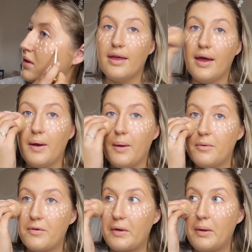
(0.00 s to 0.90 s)
Then I'm
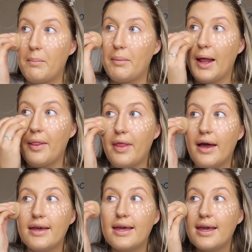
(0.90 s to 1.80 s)
just going to blend
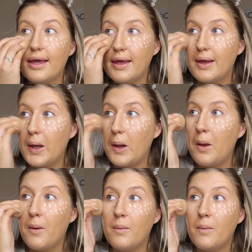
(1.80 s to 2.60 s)
that in.